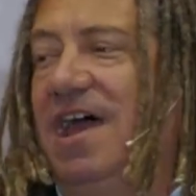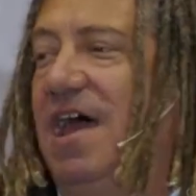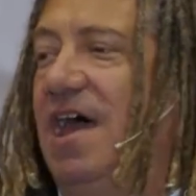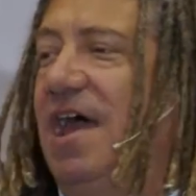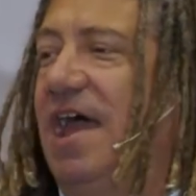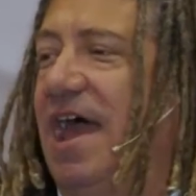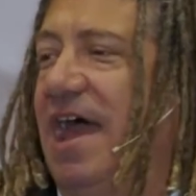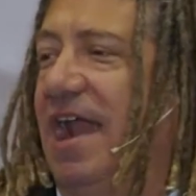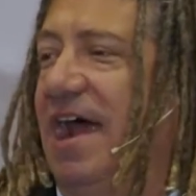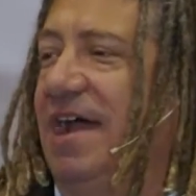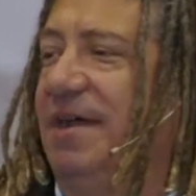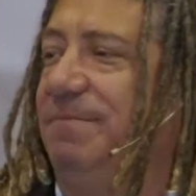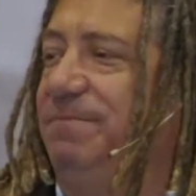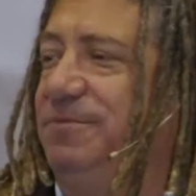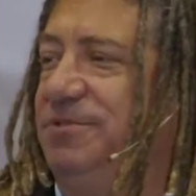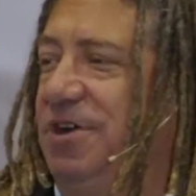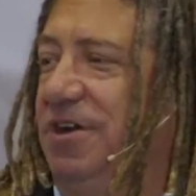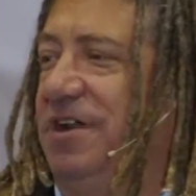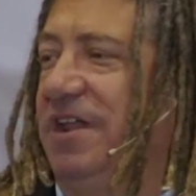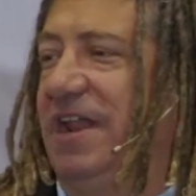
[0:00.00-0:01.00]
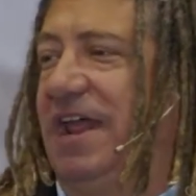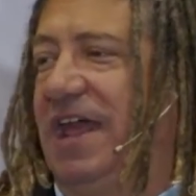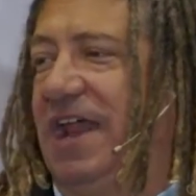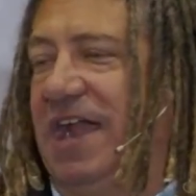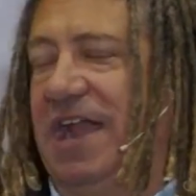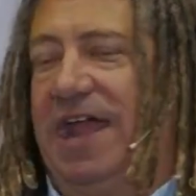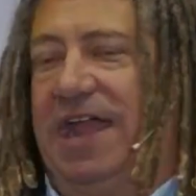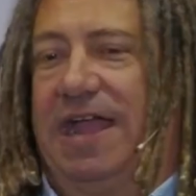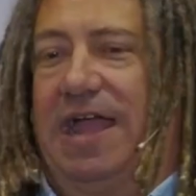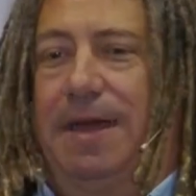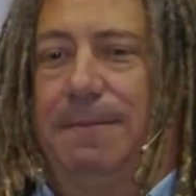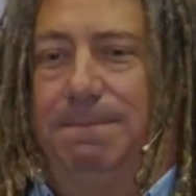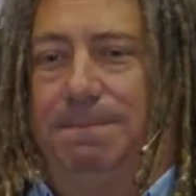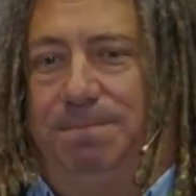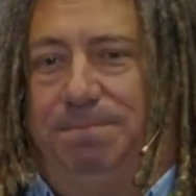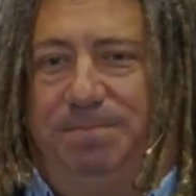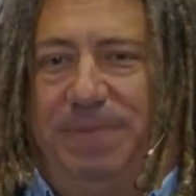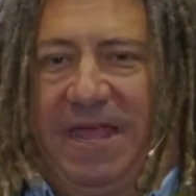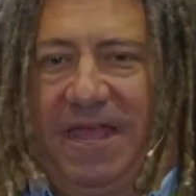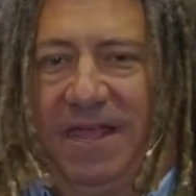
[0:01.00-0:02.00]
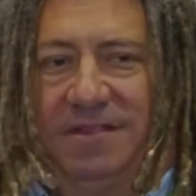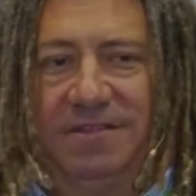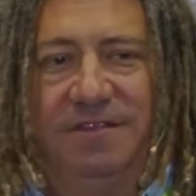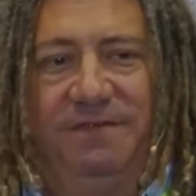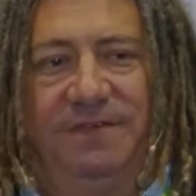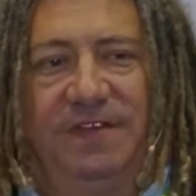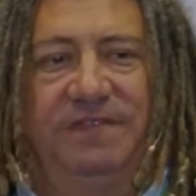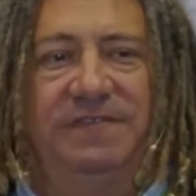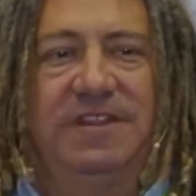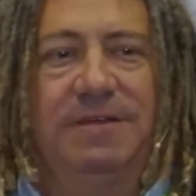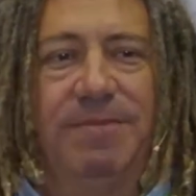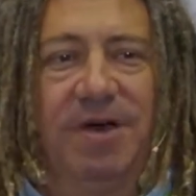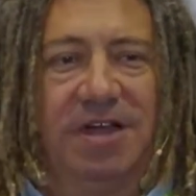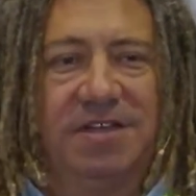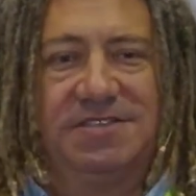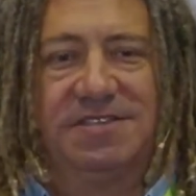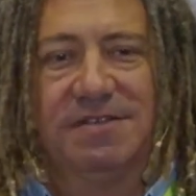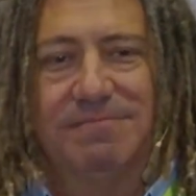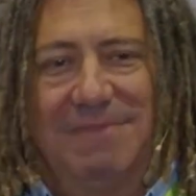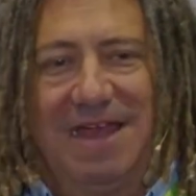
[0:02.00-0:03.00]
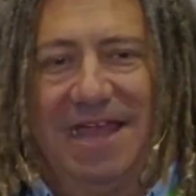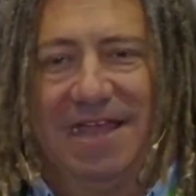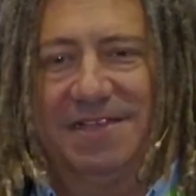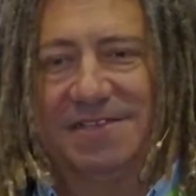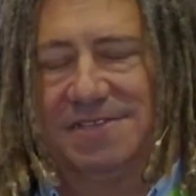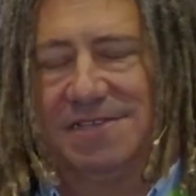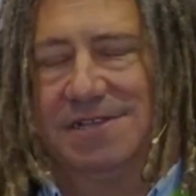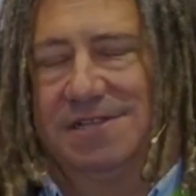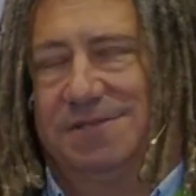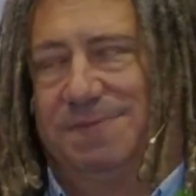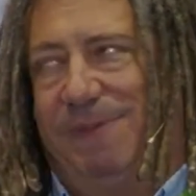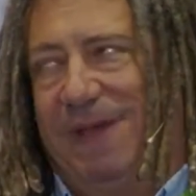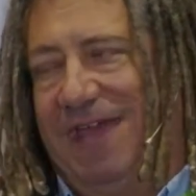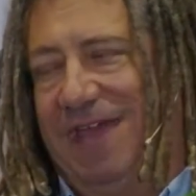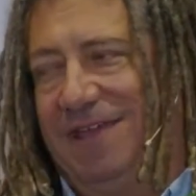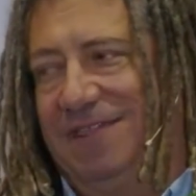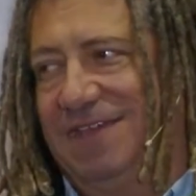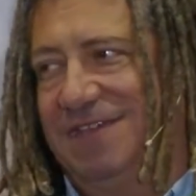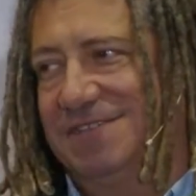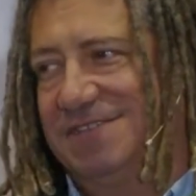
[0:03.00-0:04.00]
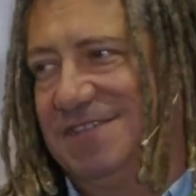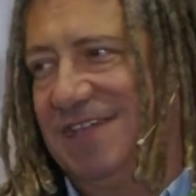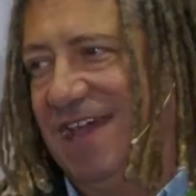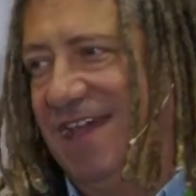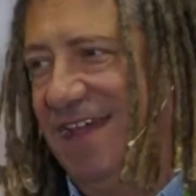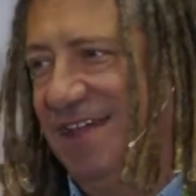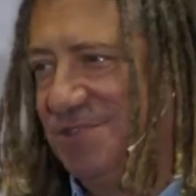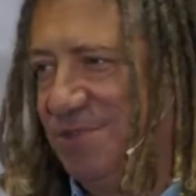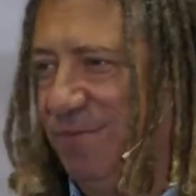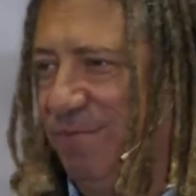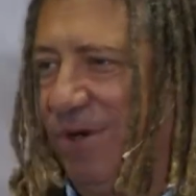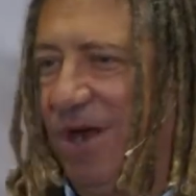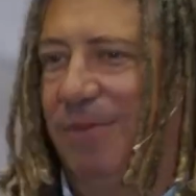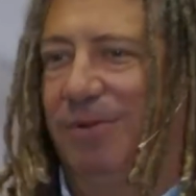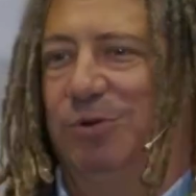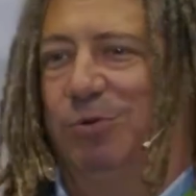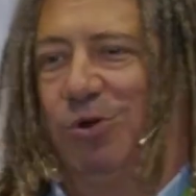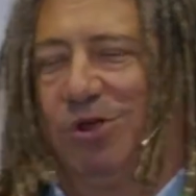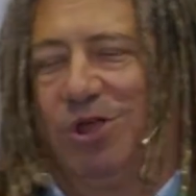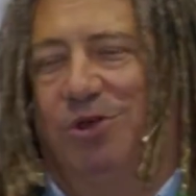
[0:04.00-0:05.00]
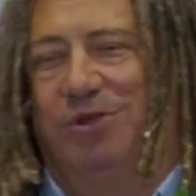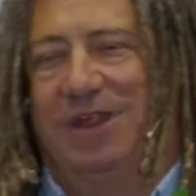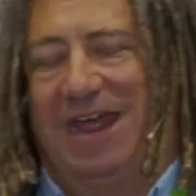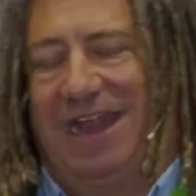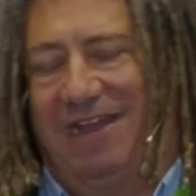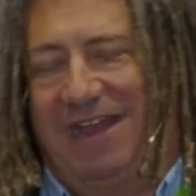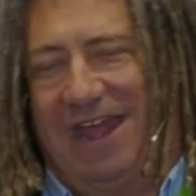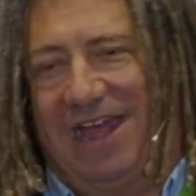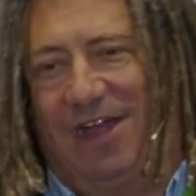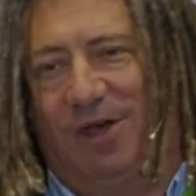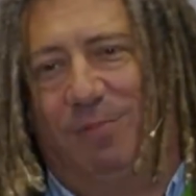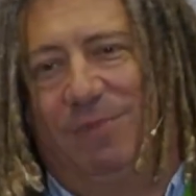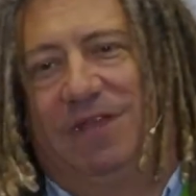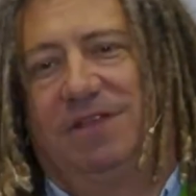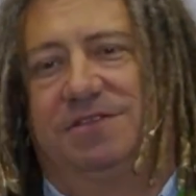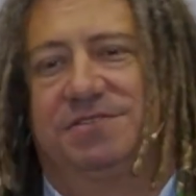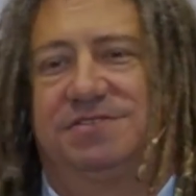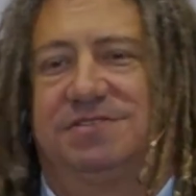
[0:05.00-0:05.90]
and I turned it in and I got paid the $50 that magazines pay these days, and probably will go down now because,